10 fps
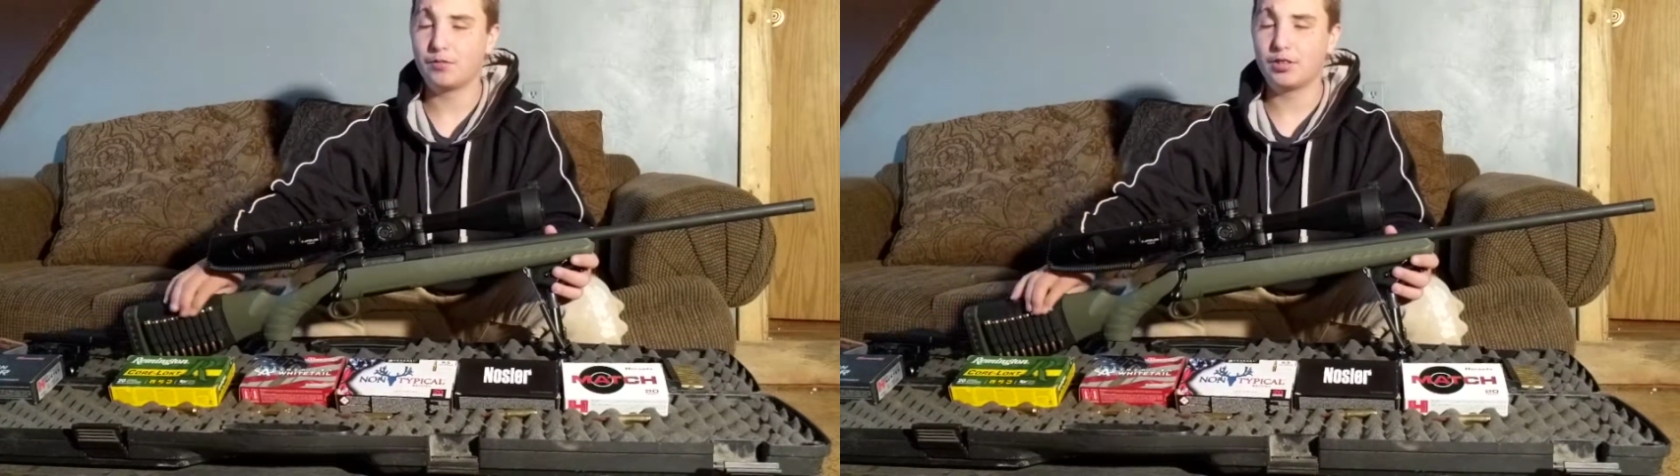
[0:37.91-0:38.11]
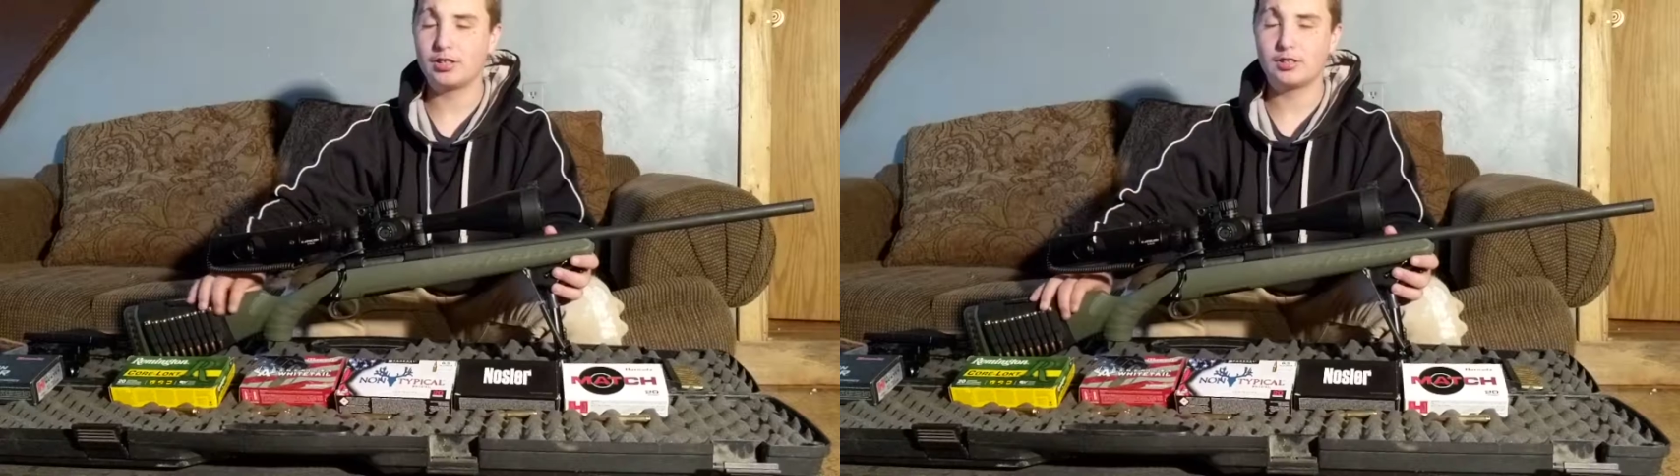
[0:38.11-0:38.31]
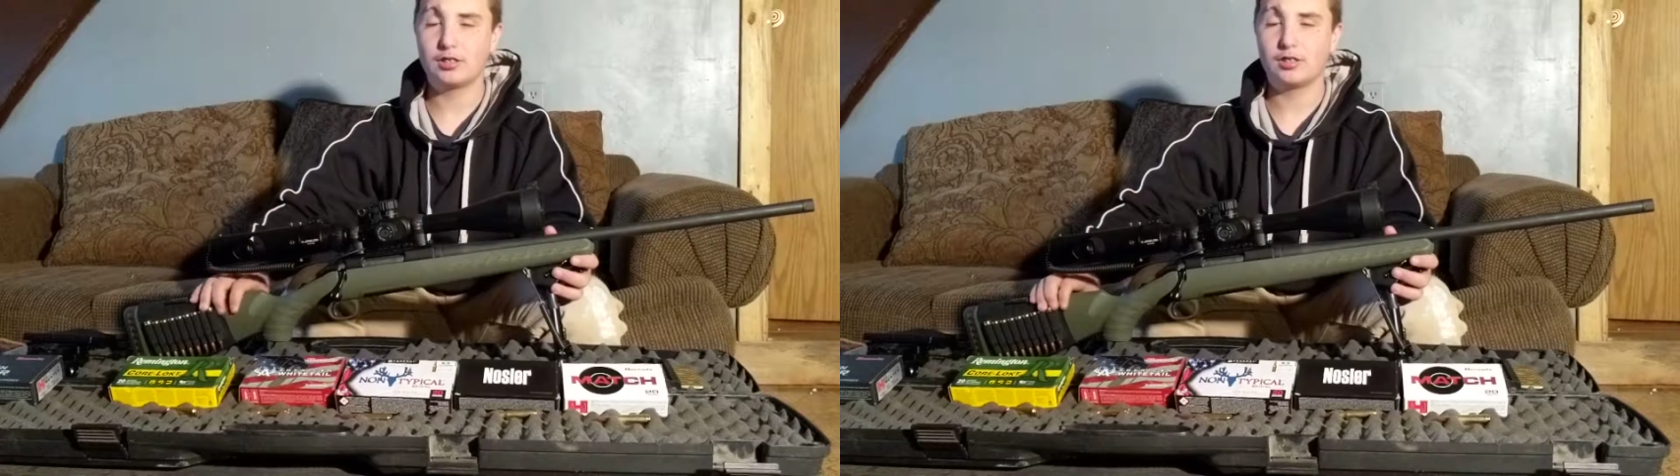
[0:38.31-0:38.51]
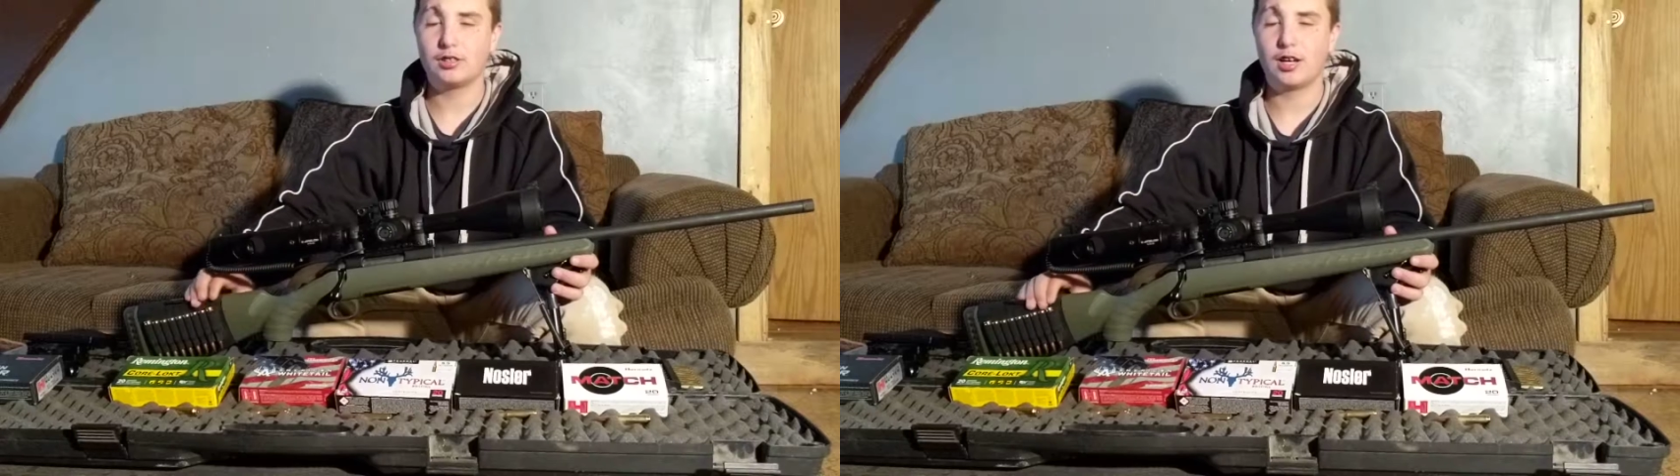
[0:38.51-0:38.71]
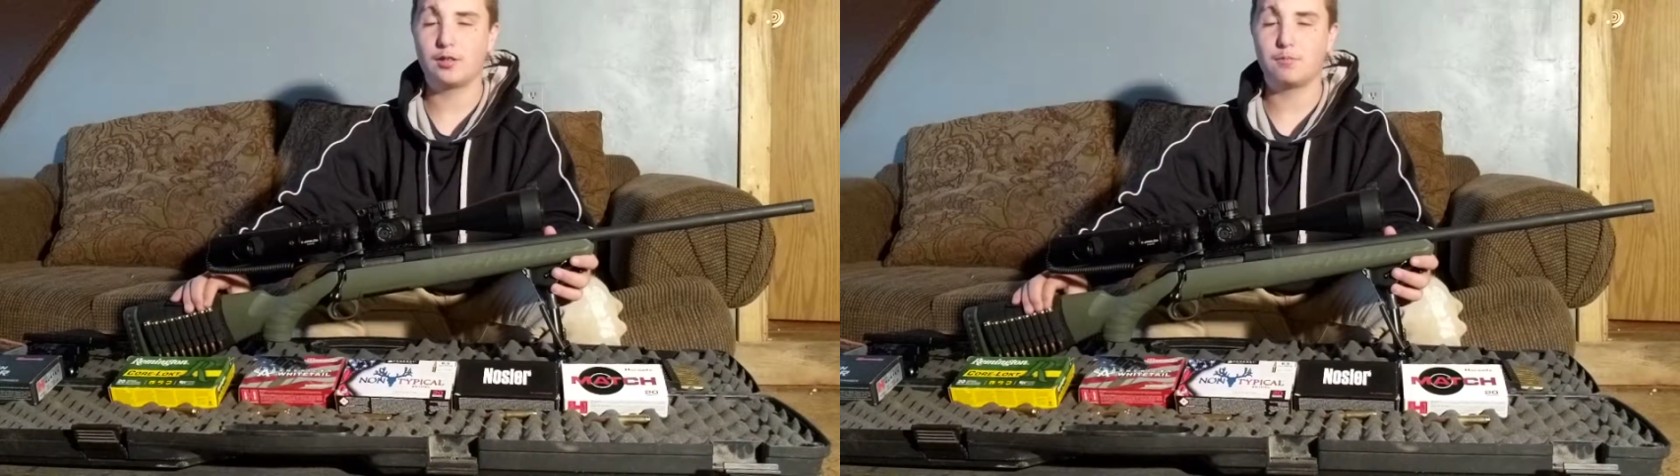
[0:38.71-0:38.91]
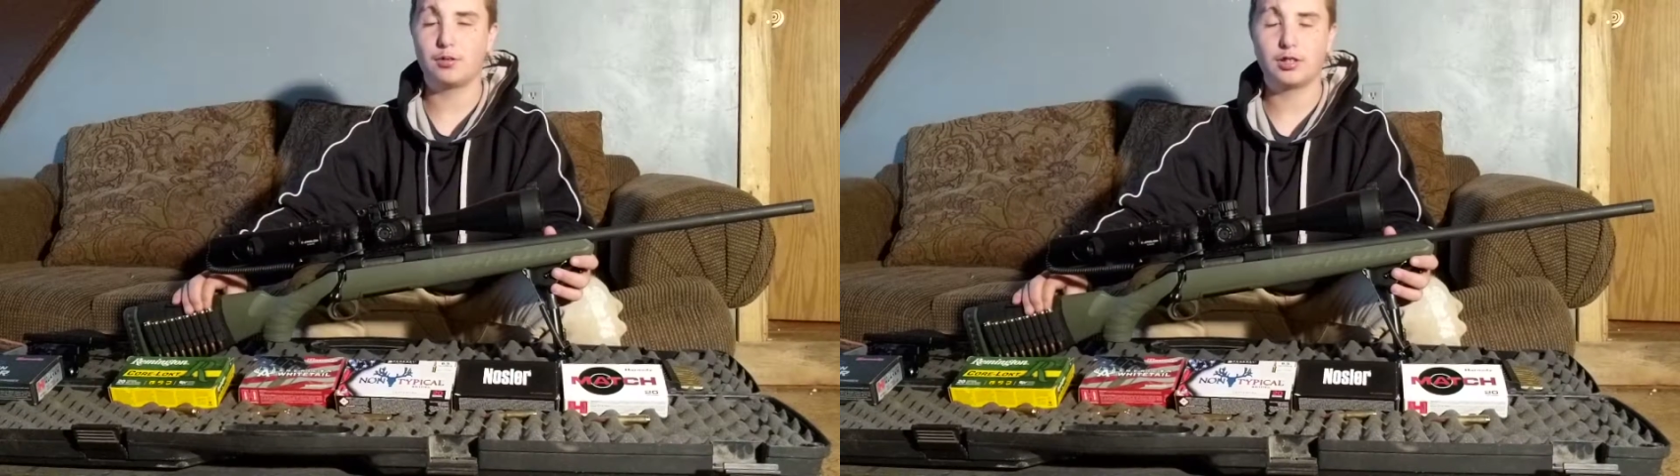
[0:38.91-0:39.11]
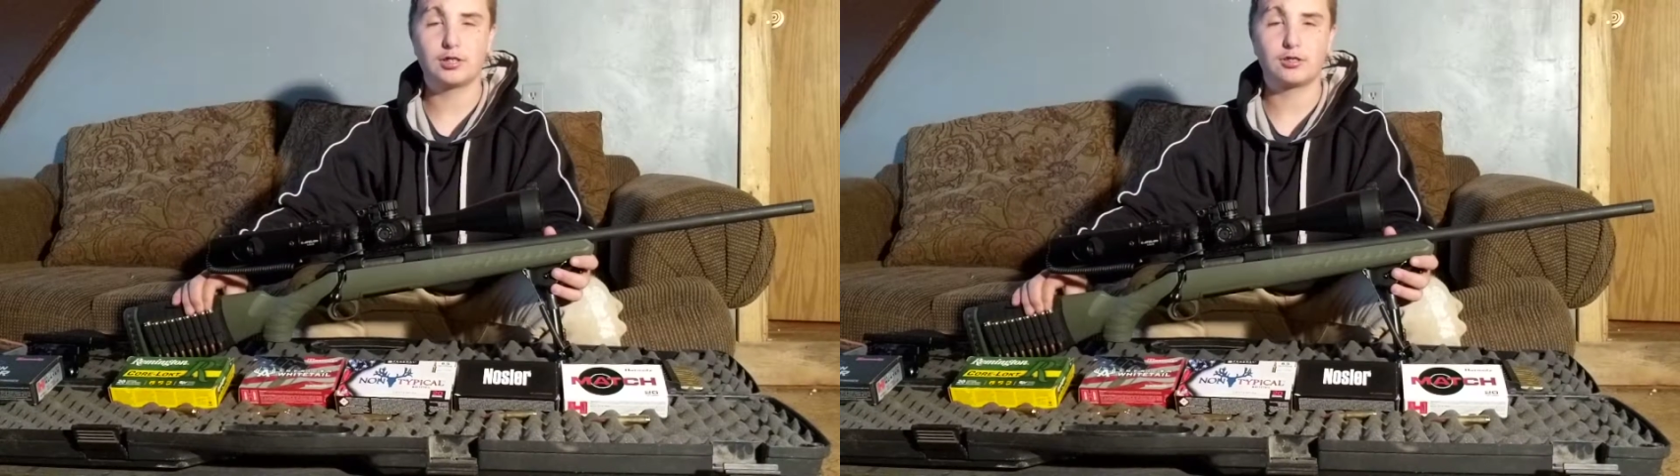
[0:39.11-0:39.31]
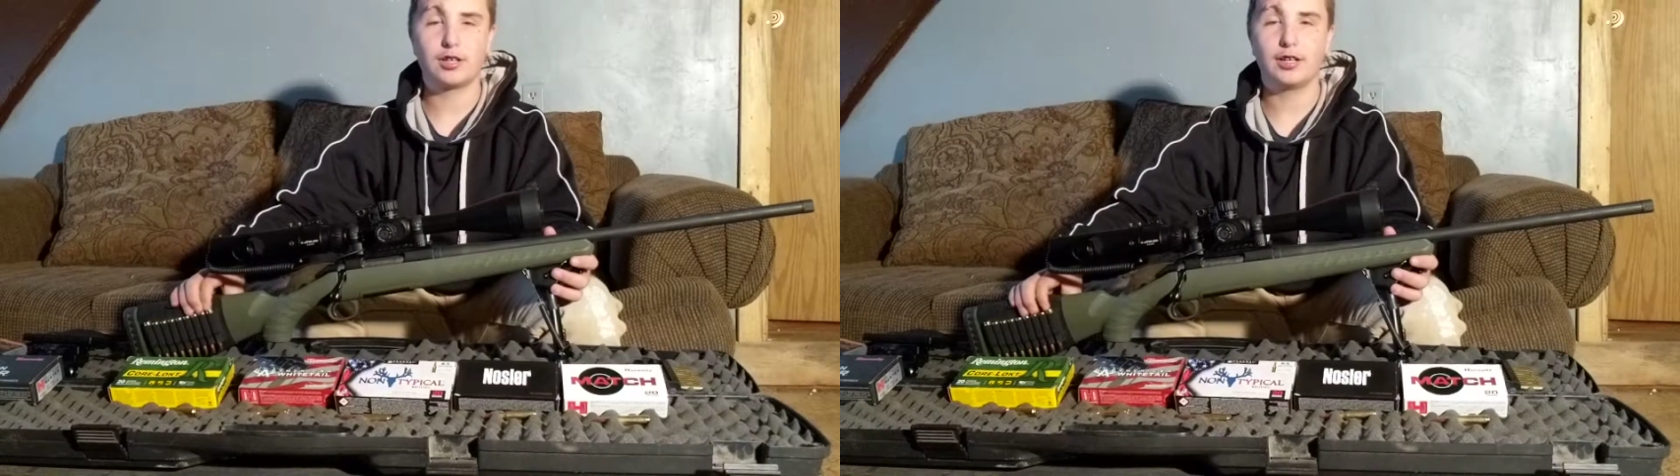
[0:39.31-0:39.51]
The 9
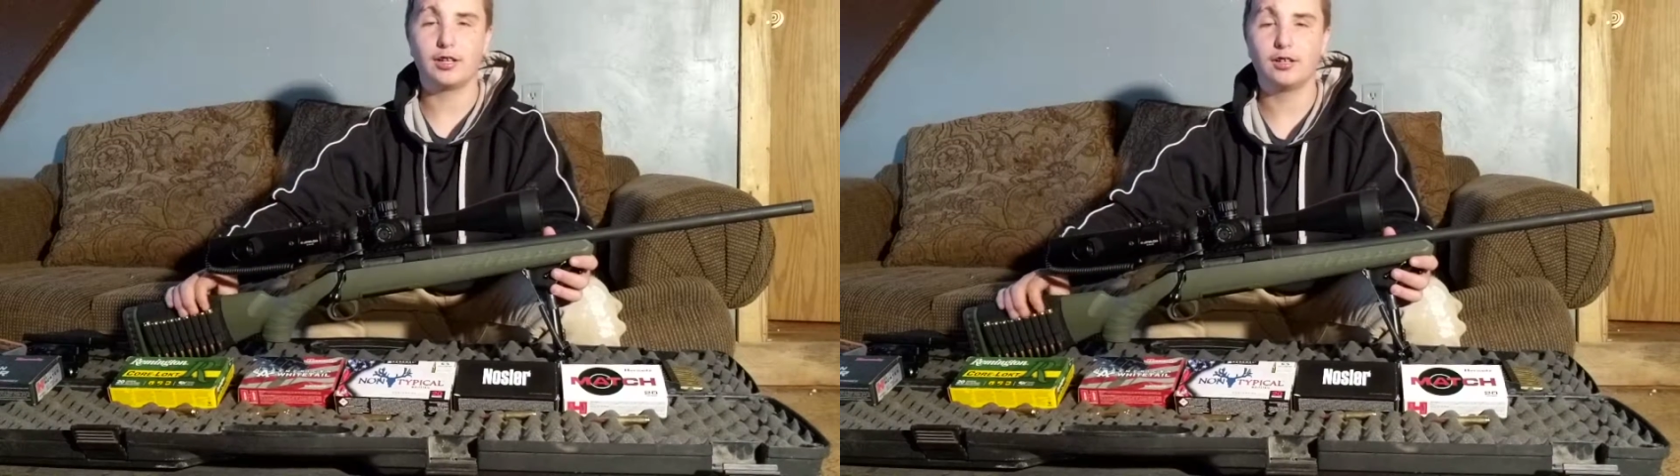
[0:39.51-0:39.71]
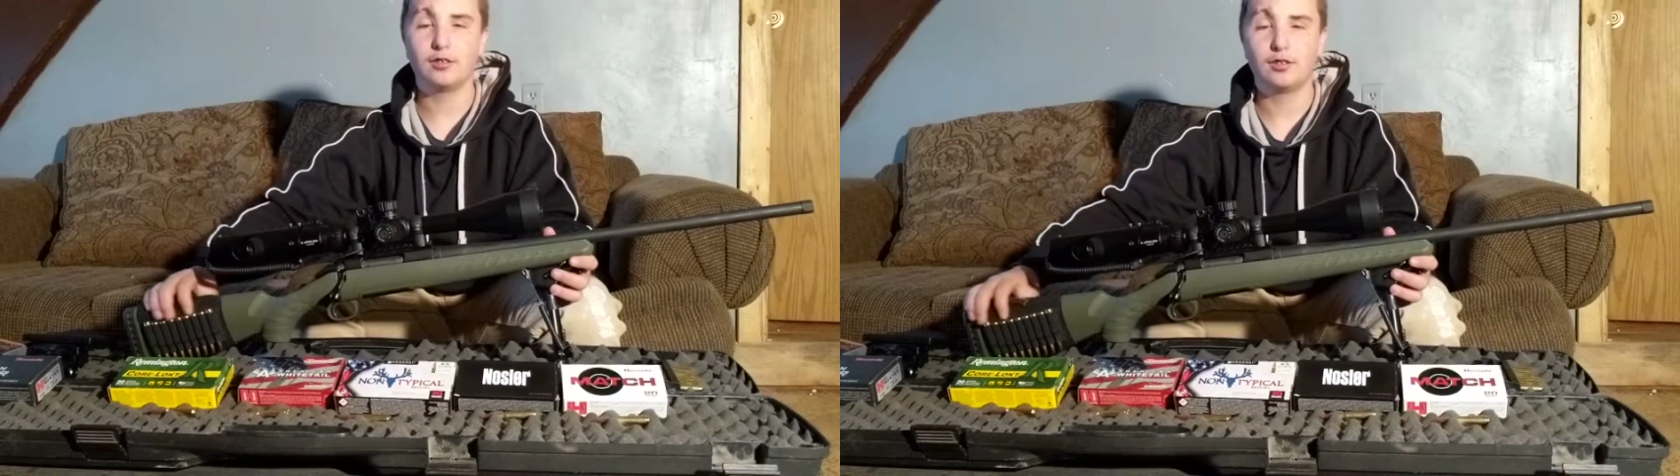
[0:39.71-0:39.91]
bullets right here.